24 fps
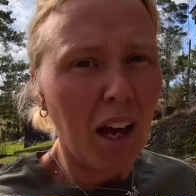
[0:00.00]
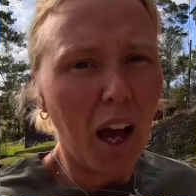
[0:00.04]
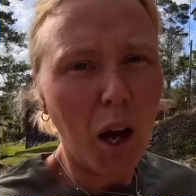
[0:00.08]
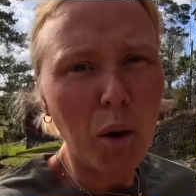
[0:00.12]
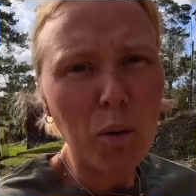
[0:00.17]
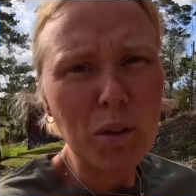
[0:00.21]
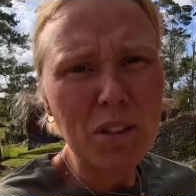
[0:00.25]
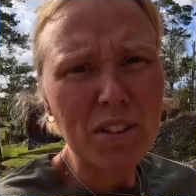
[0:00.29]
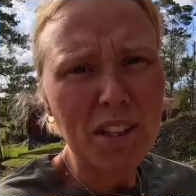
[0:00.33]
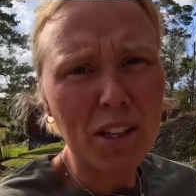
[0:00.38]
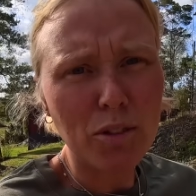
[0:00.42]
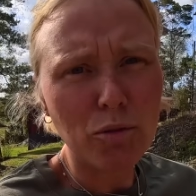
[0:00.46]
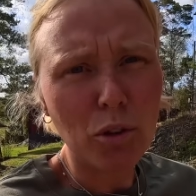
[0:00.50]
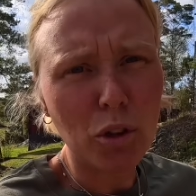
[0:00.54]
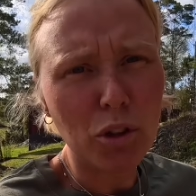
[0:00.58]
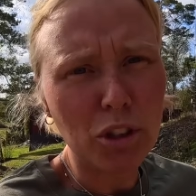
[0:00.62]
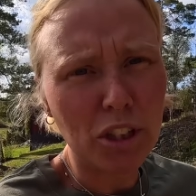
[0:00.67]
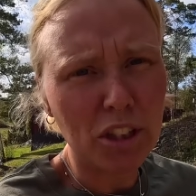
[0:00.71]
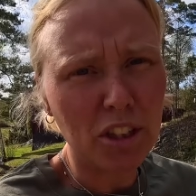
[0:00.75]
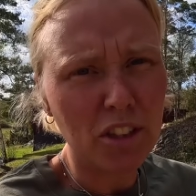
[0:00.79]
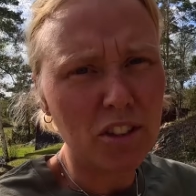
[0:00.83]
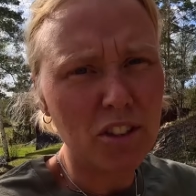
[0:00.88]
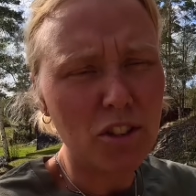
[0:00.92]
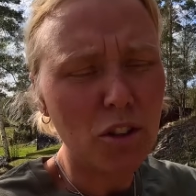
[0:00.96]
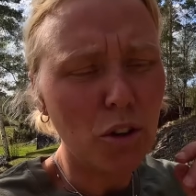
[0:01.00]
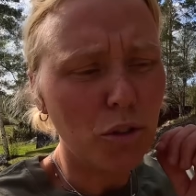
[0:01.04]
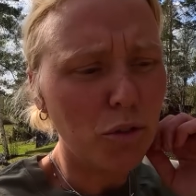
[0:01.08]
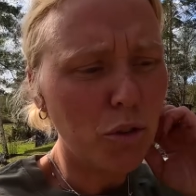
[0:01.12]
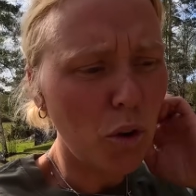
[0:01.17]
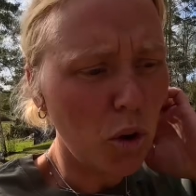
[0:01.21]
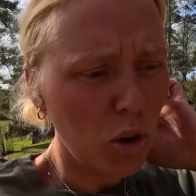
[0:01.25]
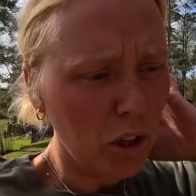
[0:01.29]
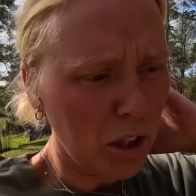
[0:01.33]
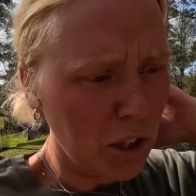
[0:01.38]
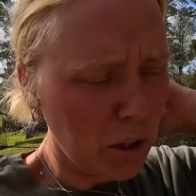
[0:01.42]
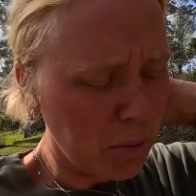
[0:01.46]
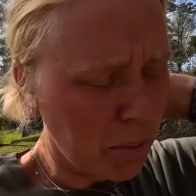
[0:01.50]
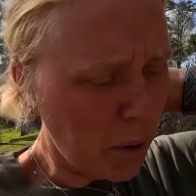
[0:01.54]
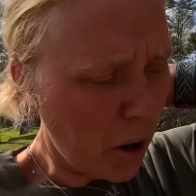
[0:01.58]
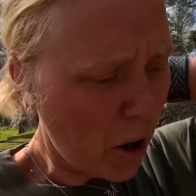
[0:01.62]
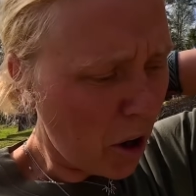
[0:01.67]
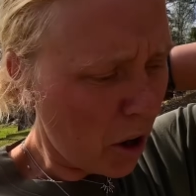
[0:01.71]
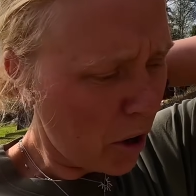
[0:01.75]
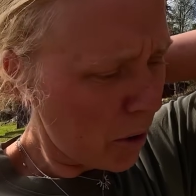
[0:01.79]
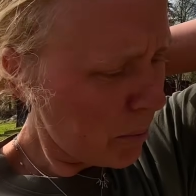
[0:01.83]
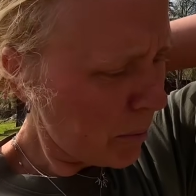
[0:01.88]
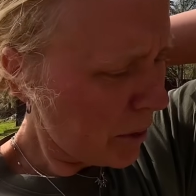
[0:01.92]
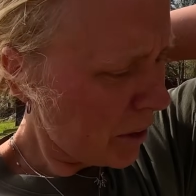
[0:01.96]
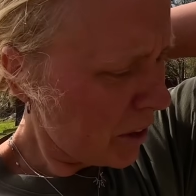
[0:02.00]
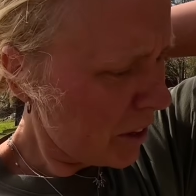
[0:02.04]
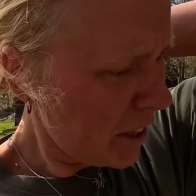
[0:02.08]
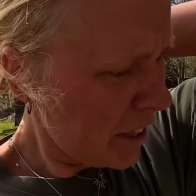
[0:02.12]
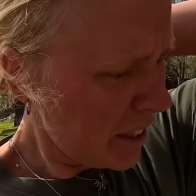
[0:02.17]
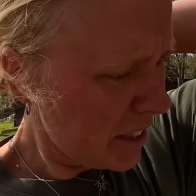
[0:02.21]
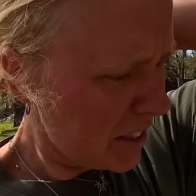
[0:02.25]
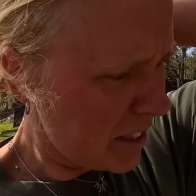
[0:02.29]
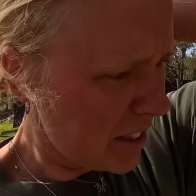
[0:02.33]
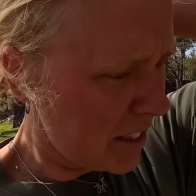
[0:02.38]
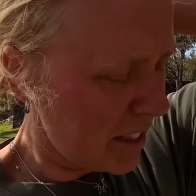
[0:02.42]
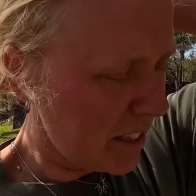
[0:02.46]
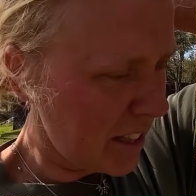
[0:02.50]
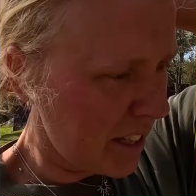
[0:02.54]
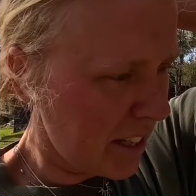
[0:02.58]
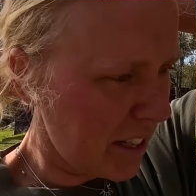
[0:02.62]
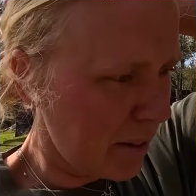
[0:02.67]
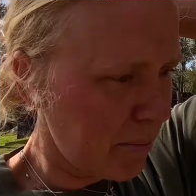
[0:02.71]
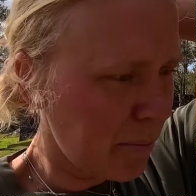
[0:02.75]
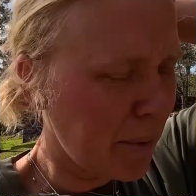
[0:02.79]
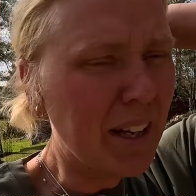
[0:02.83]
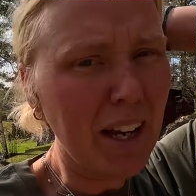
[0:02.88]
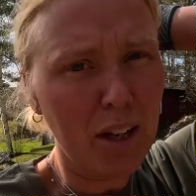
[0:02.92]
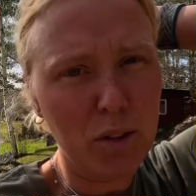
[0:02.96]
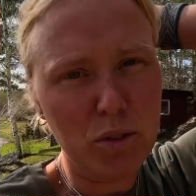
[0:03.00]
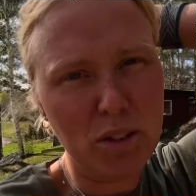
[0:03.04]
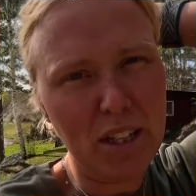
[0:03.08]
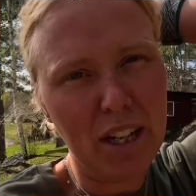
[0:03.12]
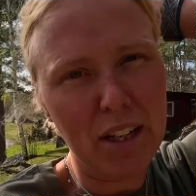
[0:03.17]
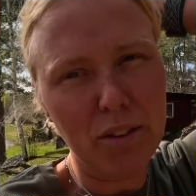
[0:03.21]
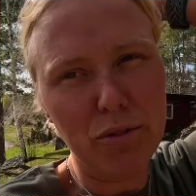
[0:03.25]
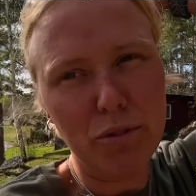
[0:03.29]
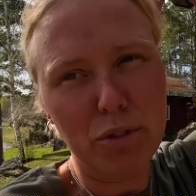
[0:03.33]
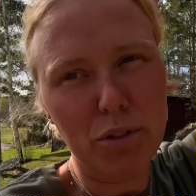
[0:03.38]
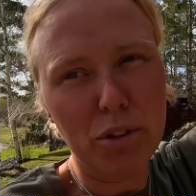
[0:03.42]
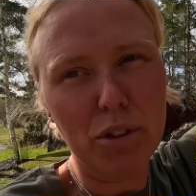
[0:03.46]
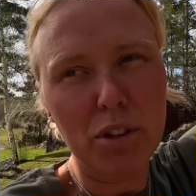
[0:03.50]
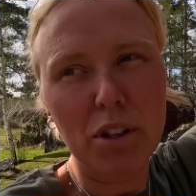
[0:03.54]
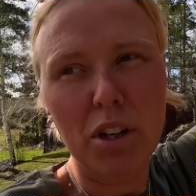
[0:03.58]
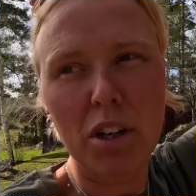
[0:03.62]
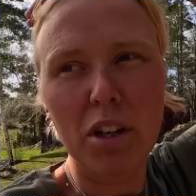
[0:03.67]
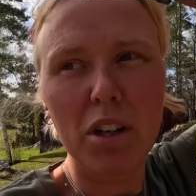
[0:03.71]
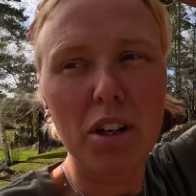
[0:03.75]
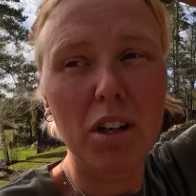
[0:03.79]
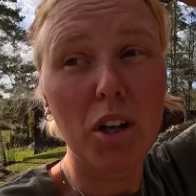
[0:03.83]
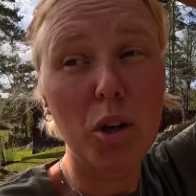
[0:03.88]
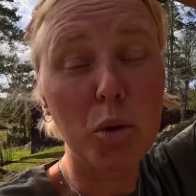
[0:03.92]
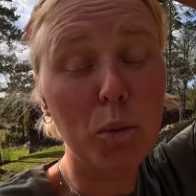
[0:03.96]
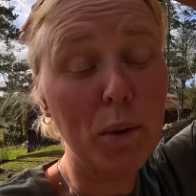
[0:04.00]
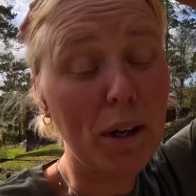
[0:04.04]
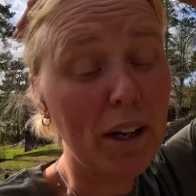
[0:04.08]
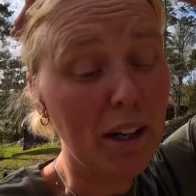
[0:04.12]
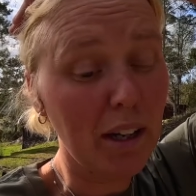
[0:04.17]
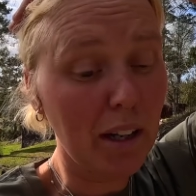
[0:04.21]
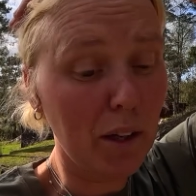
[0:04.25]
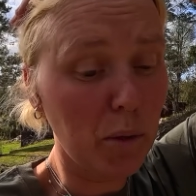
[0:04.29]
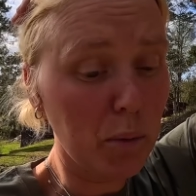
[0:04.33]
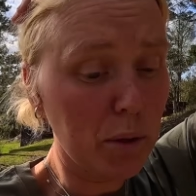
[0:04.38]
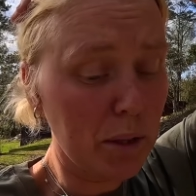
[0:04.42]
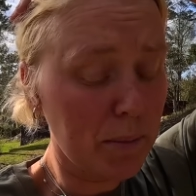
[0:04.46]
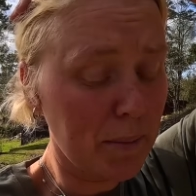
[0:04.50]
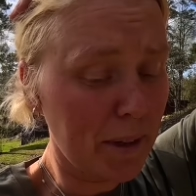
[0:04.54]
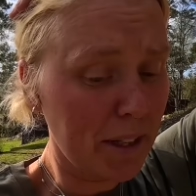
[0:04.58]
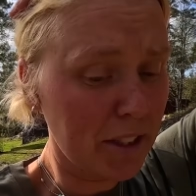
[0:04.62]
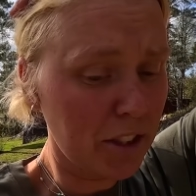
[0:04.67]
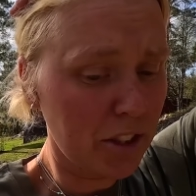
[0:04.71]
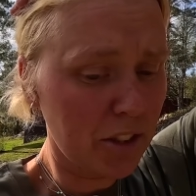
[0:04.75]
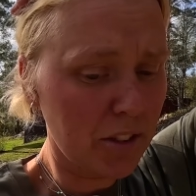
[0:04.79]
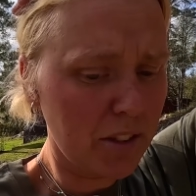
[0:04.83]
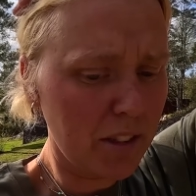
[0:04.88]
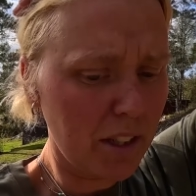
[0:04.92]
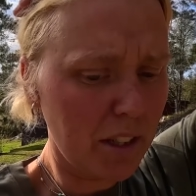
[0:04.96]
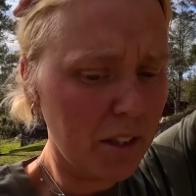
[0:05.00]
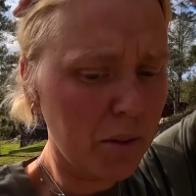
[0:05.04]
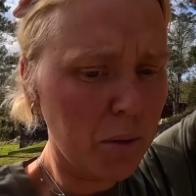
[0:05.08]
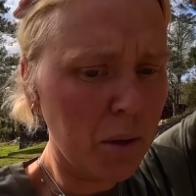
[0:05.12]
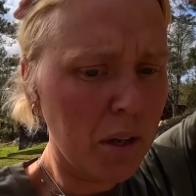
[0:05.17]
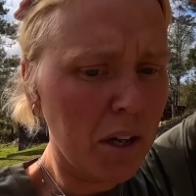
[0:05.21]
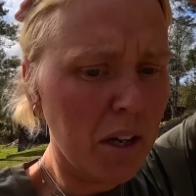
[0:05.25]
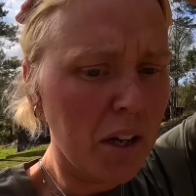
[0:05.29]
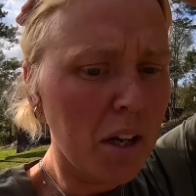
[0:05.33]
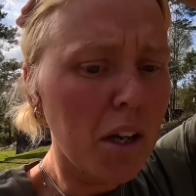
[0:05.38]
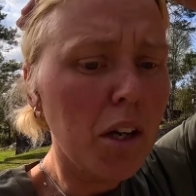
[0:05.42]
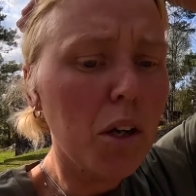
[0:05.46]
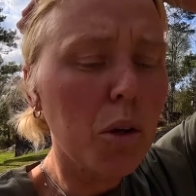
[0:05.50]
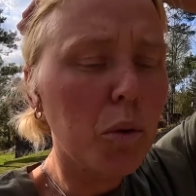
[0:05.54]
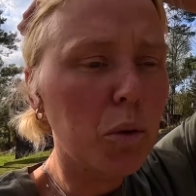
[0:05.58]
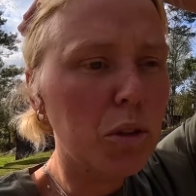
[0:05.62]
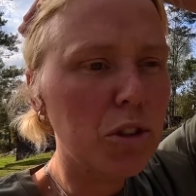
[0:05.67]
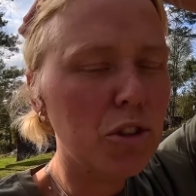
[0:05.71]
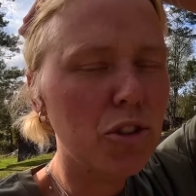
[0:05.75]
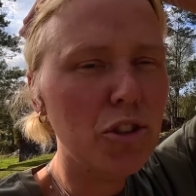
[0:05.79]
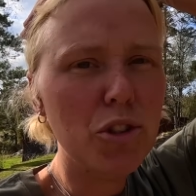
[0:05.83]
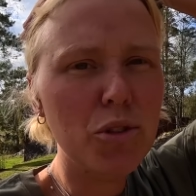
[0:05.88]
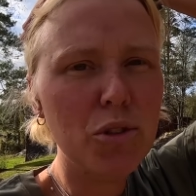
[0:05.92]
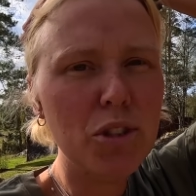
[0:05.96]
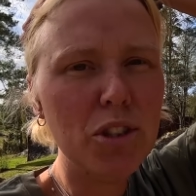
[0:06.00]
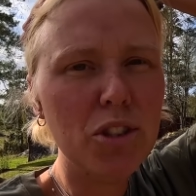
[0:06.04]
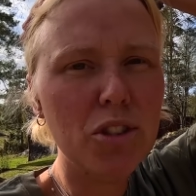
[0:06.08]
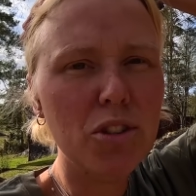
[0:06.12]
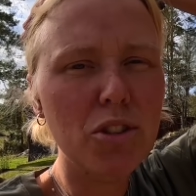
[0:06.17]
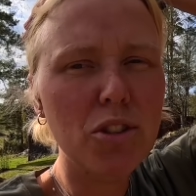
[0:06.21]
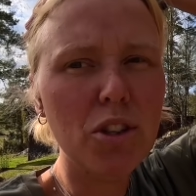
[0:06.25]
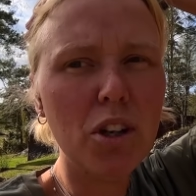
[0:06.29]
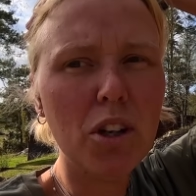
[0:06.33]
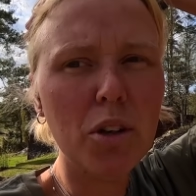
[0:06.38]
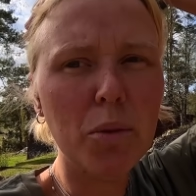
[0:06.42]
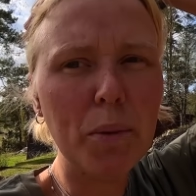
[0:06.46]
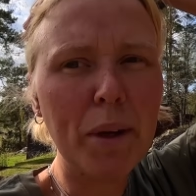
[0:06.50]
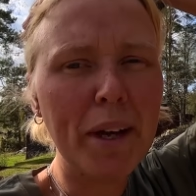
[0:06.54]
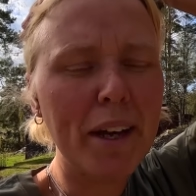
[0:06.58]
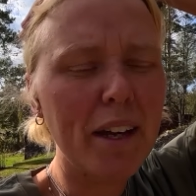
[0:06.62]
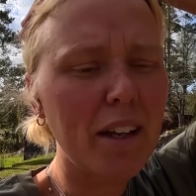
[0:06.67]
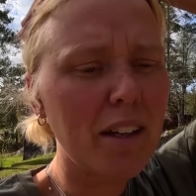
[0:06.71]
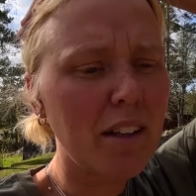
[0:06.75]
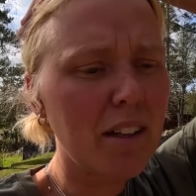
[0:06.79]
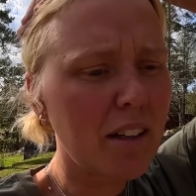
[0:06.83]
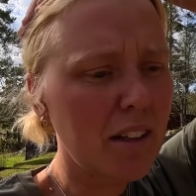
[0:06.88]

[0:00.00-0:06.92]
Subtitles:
I wouldn't say rotten because it's not falling apart, but it's been outside for a while, I would imagine, so we'll just use it to start with.